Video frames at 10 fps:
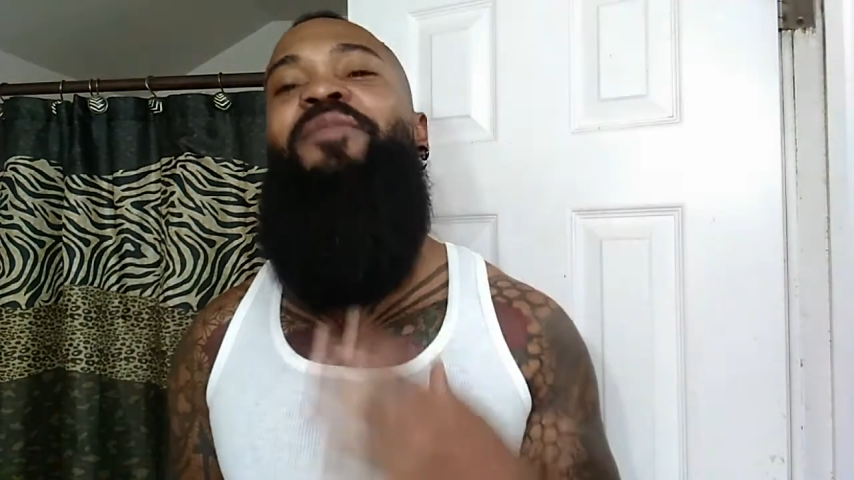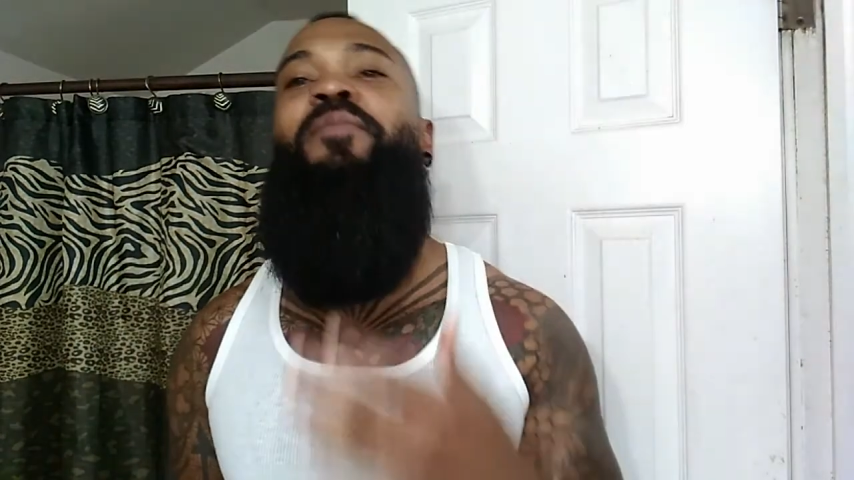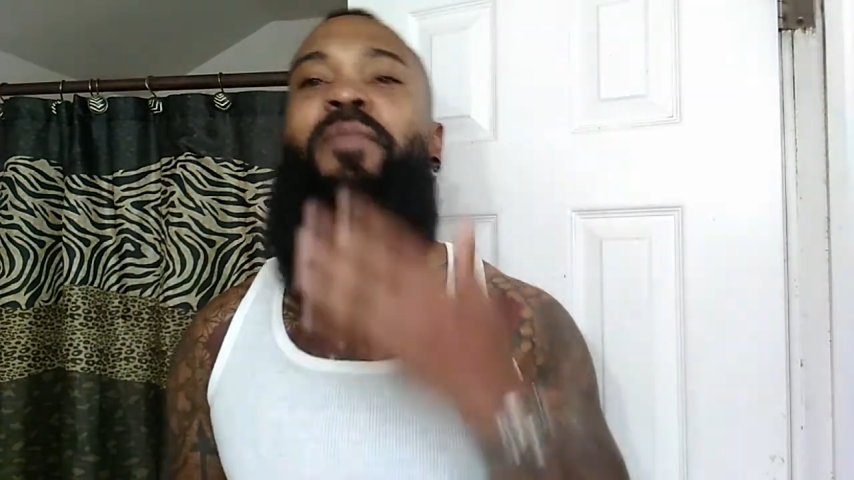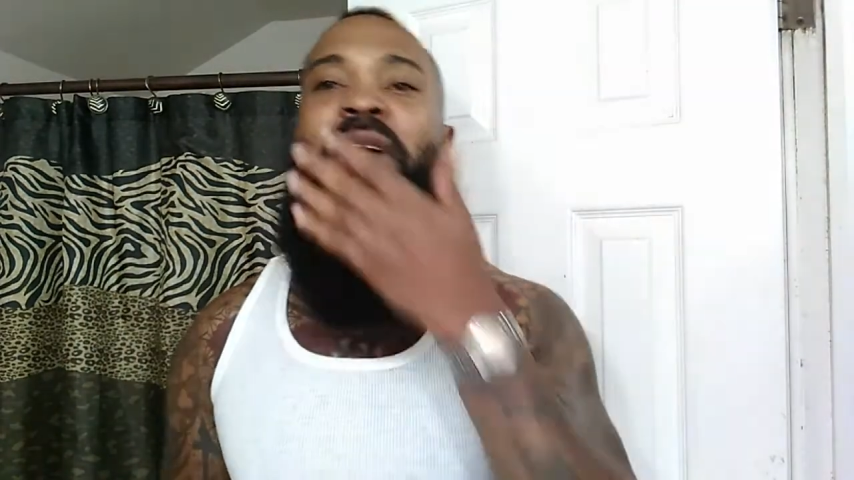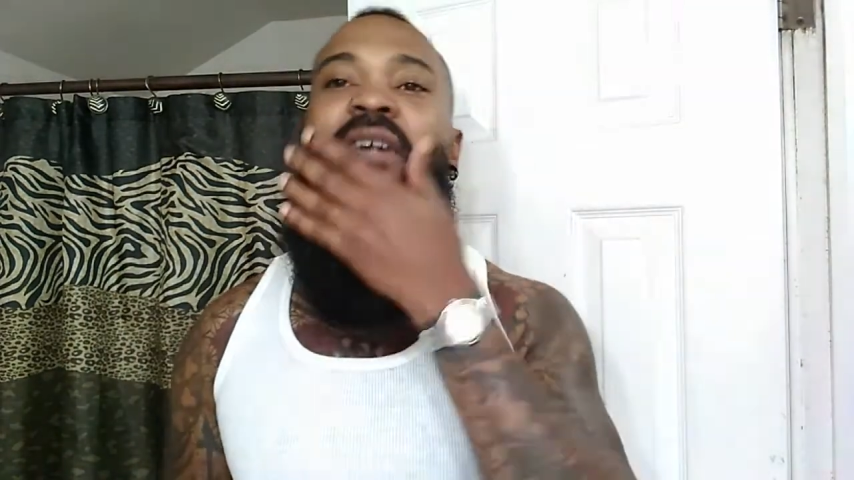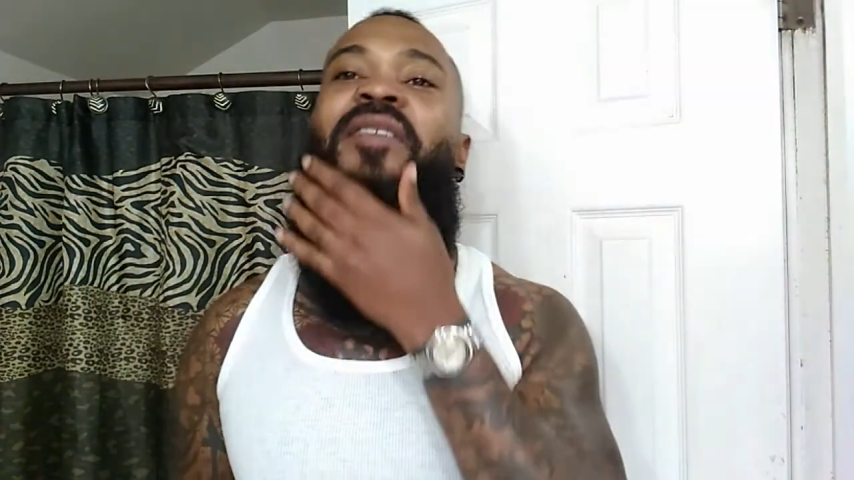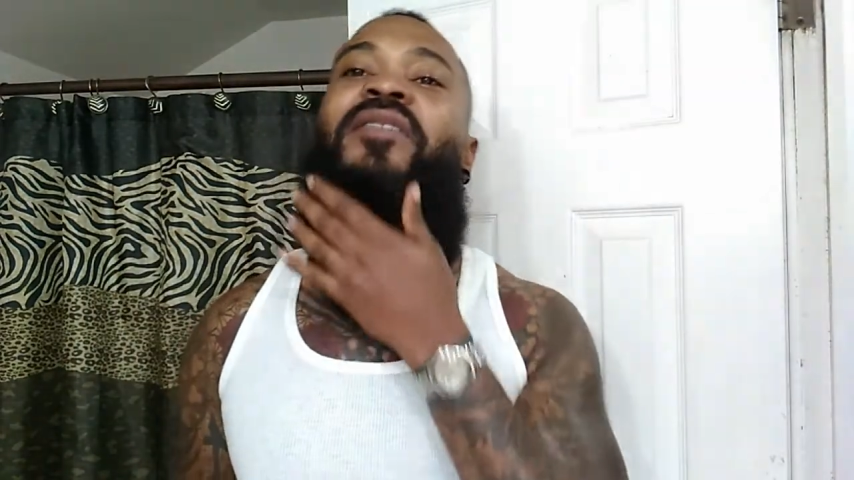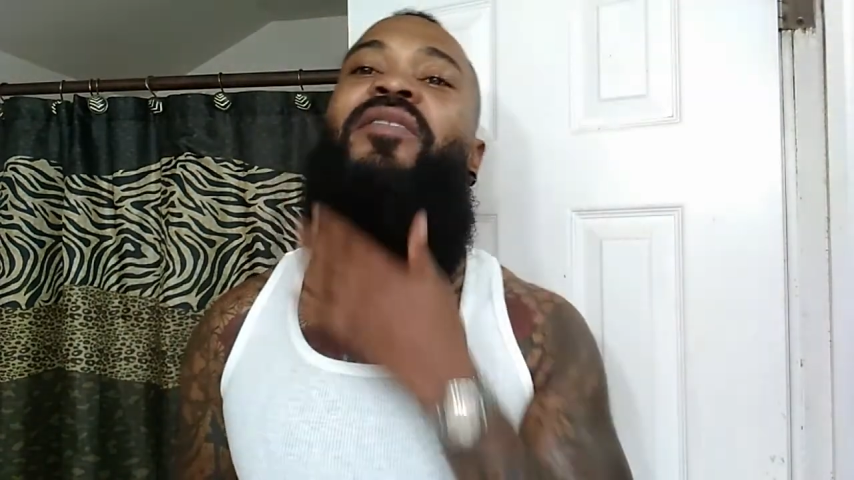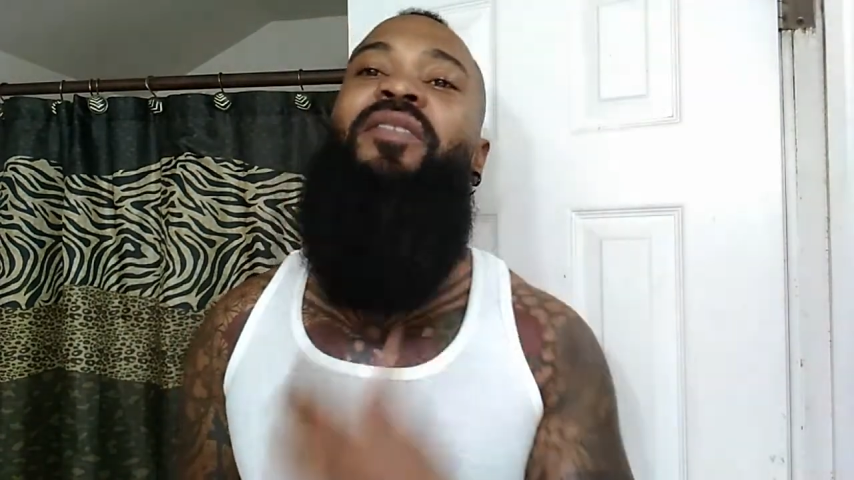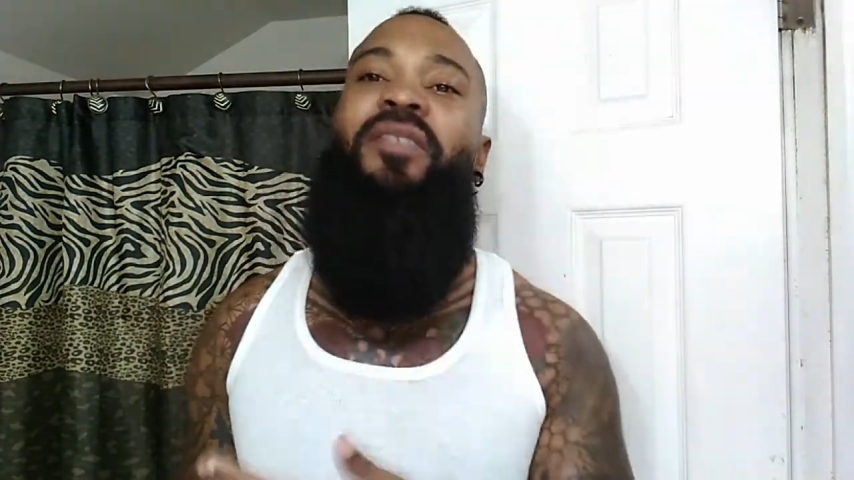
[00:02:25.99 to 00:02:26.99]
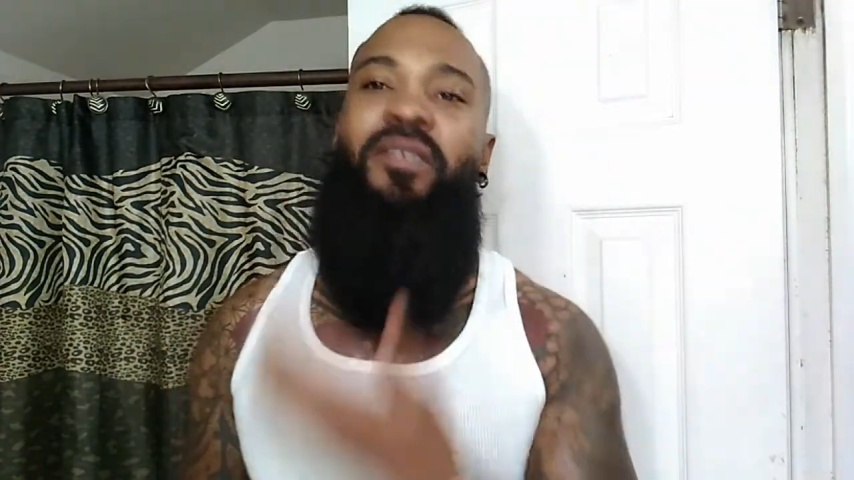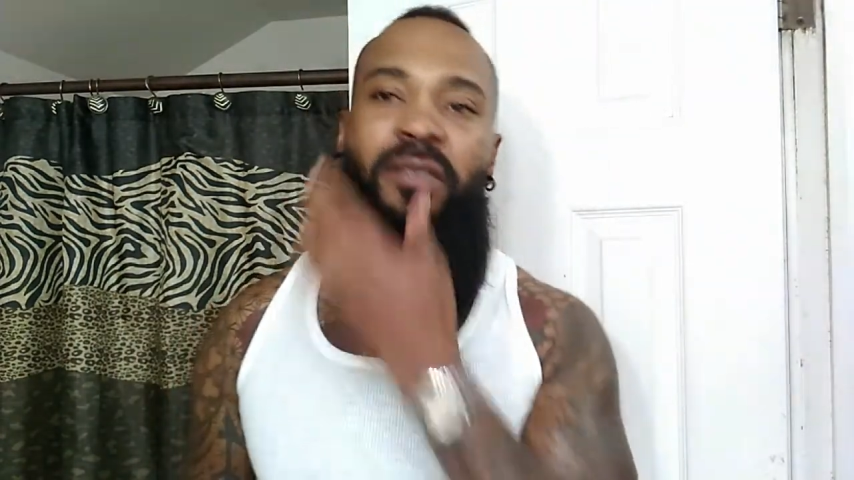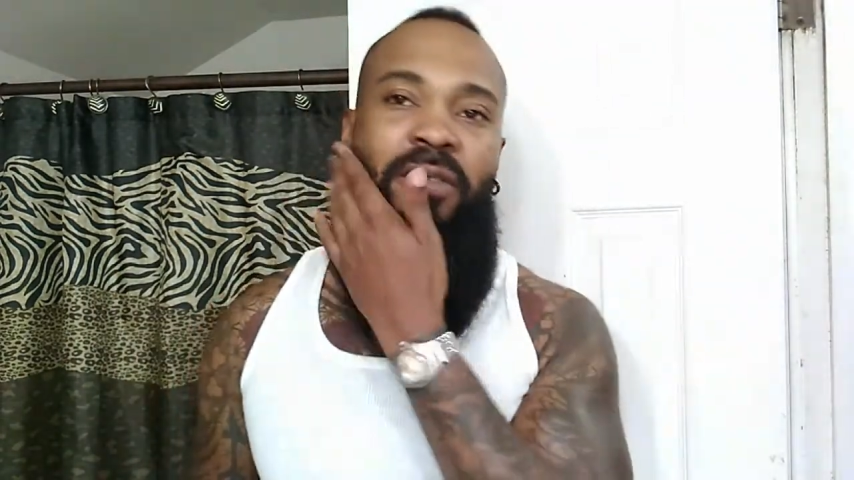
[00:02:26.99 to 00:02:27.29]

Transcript: months,